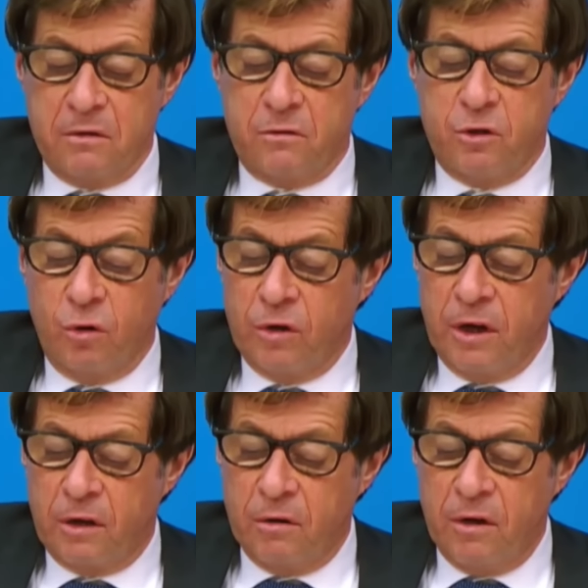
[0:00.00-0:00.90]

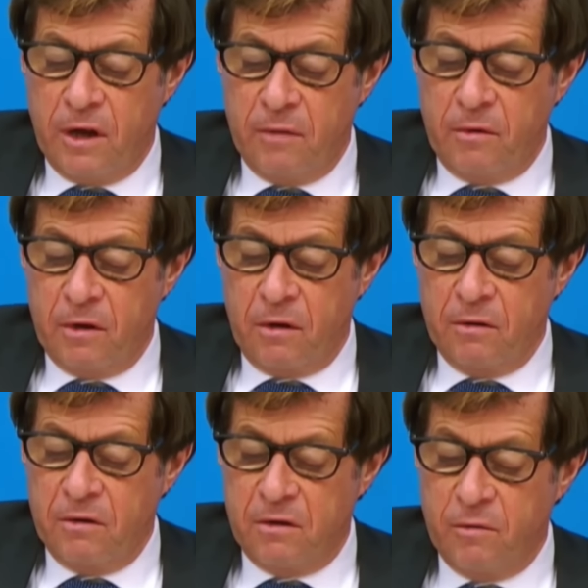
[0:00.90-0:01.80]
jointly condemned
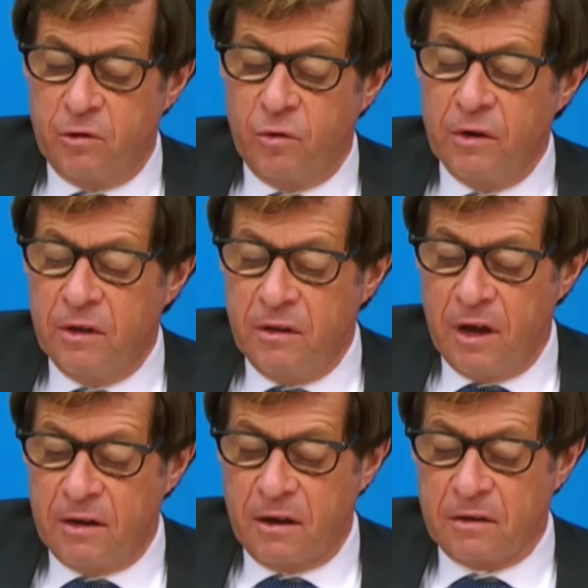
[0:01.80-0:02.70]
on December 20
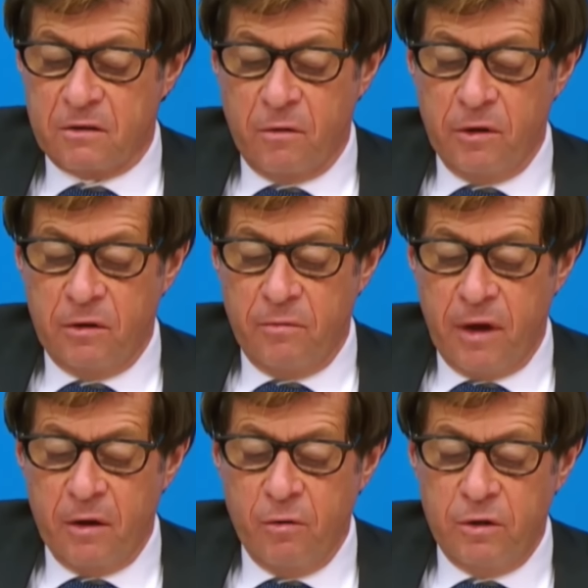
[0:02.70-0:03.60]
the attacks committed
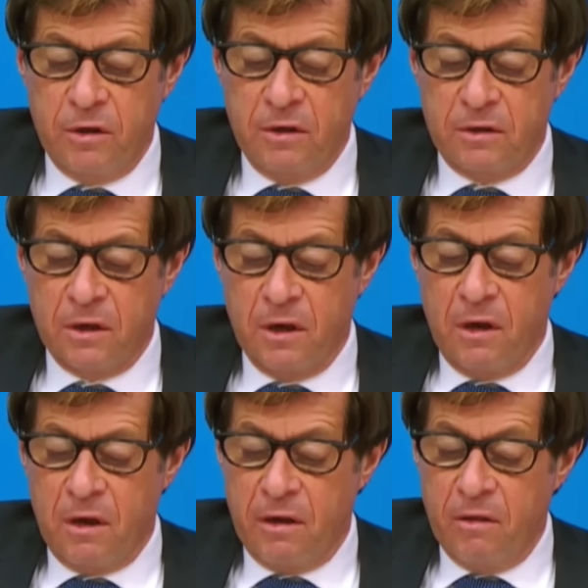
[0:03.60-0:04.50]
by Houthis
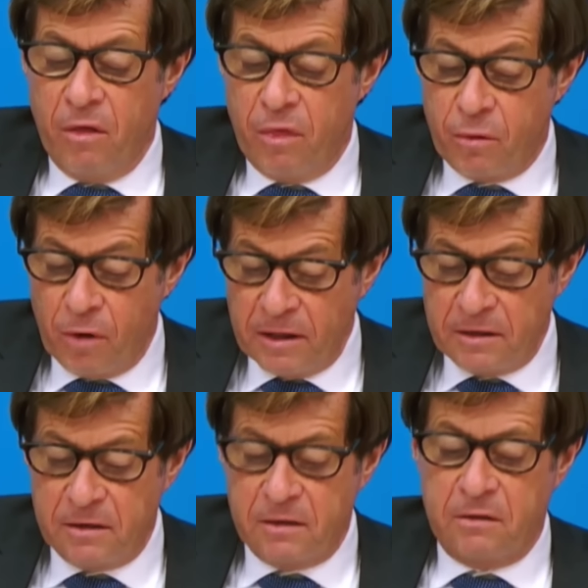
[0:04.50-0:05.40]
and the
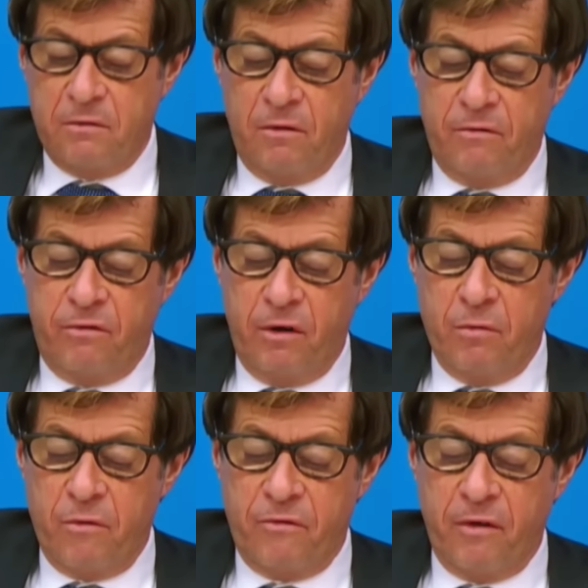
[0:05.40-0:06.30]
threats to the freedom of